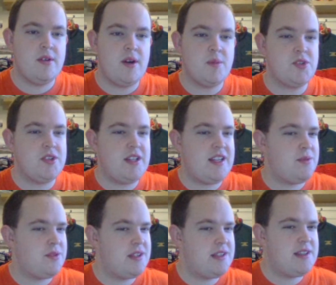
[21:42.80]
I'm sure the last
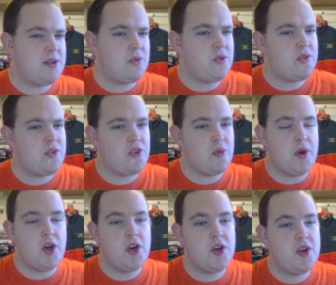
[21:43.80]
one I did though was
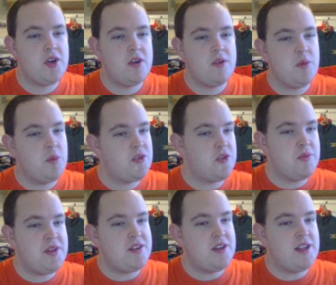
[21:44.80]
summer. Must have
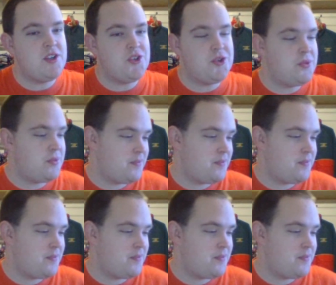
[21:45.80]
missed an issue.